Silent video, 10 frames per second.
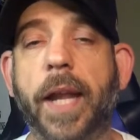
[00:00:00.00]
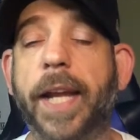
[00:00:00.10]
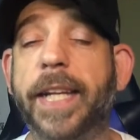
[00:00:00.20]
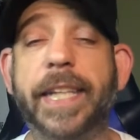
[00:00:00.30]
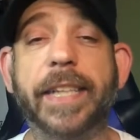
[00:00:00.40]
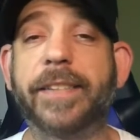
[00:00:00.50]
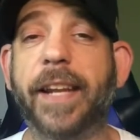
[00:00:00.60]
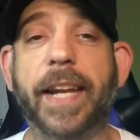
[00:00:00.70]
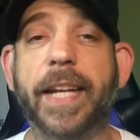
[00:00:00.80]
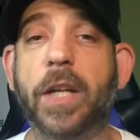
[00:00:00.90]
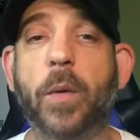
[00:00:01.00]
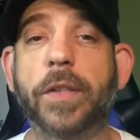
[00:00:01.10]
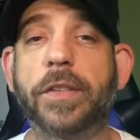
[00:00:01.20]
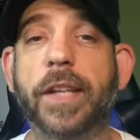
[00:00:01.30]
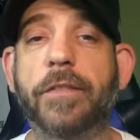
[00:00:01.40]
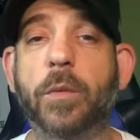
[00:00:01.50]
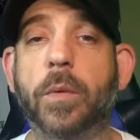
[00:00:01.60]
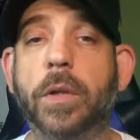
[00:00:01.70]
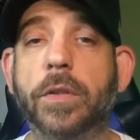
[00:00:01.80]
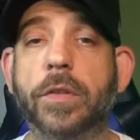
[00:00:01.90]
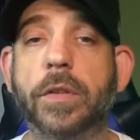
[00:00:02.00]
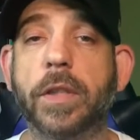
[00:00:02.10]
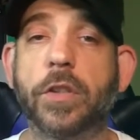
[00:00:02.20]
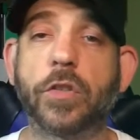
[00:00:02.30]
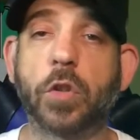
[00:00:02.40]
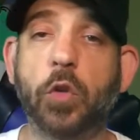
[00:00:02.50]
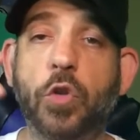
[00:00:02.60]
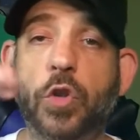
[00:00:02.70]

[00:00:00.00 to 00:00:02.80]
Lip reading: and he didn't take any questions afterwards. Just